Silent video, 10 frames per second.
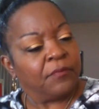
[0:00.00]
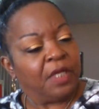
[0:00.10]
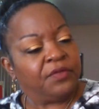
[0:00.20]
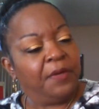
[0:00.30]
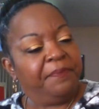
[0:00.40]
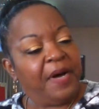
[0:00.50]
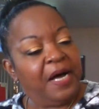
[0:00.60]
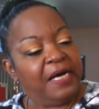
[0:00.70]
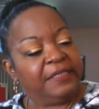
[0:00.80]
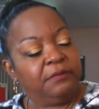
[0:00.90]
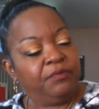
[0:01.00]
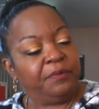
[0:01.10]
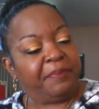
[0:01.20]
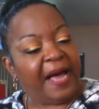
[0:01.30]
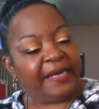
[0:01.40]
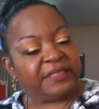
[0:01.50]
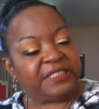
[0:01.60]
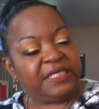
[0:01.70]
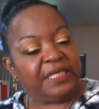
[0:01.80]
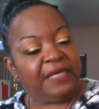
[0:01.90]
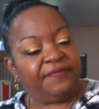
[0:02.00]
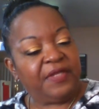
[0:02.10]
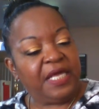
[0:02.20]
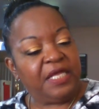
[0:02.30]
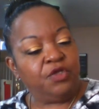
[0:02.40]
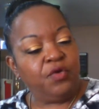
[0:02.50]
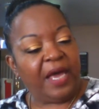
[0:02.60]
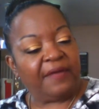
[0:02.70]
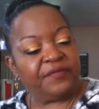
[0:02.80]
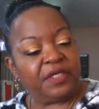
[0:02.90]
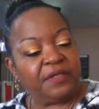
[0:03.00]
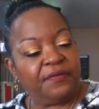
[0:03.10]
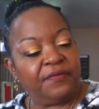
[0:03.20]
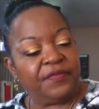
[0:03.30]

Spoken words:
the bond with biotin, and then you have the